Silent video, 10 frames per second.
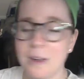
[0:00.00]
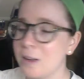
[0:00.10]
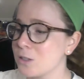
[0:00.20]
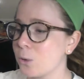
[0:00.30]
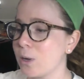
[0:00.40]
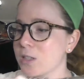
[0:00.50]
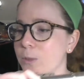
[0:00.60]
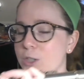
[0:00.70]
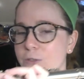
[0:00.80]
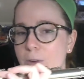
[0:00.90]
So I
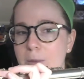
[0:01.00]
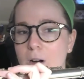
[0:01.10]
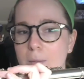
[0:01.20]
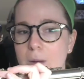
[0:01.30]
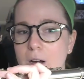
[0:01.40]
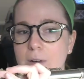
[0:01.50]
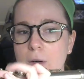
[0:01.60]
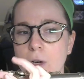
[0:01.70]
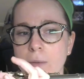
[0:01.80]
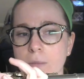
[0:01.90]
switched from the harmonic
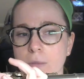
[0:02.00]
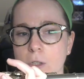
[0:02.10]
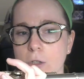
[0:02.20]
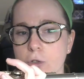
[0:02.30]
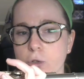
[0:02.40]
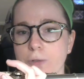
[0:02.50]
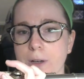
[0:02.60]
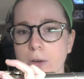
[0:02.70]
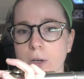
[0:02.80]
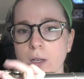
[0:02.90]
fingering to the true
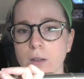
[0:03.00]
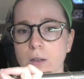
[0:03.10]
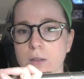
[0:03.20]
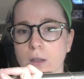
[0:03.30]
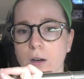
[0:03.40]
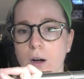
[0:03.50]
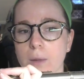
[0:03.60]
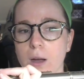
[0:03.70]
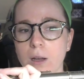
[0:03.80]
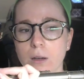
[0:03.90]
fingering to the
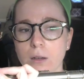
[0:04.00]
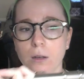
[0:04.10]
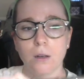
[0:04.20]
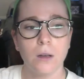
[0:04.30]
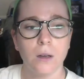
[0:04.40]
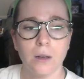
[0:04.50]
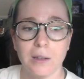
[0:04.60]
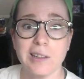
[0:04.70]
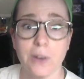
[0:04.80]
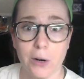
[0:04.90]
harmonic.
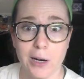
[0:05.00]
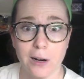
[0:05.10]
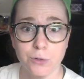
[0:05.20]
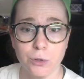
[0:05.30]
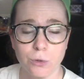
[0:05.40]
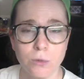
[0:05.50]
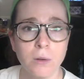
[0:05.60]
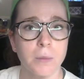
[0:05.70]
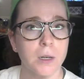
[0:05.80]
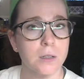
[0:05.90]
It's very out of tune,
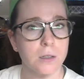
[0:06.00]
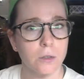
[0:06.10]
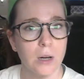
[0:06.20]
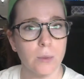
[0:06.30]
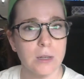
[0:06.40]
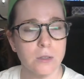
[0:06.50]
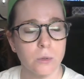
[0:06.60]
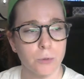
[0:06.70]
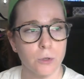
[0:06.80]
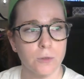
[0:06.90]
but it's a great way to
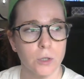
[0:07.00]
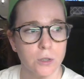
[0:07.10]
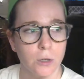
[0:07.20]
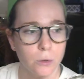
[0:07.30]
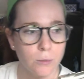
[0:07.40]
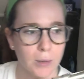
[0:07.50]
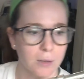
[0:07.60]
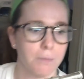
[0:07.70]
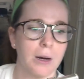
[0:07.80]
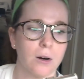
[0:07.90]
improve your tone by
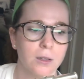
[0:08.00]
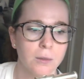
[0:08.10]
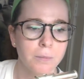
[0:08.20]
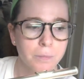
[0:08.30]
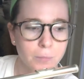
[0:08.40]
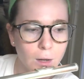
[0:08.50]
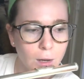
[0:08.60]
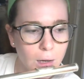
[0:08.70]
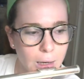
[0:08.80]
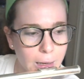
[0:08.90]
comparing them.
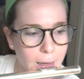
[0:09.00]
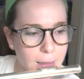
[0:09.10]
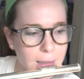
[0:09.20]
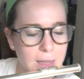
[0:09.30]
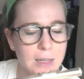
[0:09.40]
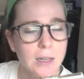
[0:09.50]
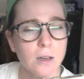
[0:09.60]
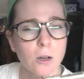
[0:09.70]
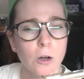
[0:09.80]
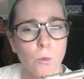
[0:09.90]
And then I think it
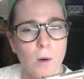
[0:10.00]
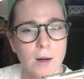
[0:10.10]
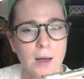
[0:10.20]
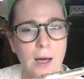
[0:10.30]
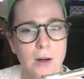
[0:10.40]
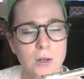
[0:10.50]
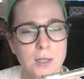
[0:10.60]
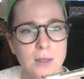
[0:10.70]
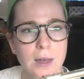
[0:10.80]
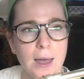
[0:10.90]
can go one higher
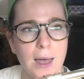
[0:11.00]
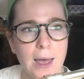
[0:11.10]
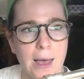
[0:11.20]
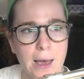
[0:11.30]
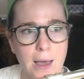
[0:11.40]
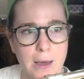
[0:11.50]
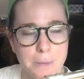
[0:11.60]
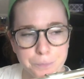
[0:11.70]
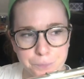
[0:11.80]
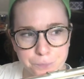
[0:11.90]
to the A
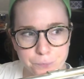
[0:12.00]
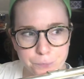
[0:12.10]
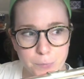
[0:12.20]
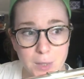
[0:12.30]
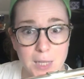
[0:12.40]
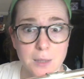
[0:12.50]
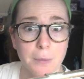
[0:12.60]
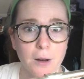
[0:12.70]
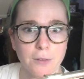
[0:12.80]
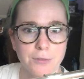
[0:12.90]
that's
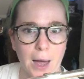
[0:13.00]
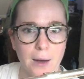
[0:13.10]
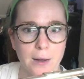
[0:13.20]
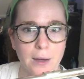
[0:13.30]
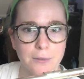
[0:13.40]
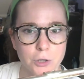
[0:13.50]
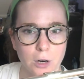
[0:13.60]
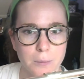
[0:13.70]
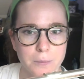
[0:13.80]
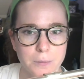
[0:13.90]
above that F
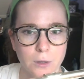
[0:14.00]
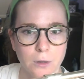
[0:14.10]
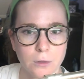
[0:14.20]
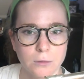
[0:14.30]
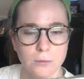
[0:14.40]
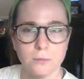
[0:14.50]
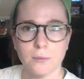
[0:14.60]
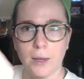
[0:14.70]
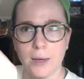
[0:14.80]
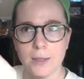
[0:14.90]
sharp. So
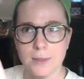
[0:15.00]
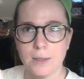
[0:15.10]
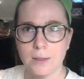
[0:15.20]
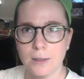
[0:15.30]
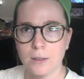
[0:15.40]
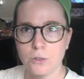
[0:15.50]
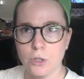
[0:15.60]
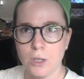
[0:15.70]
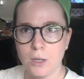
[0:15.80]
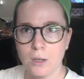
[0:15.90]
A, C, E, G.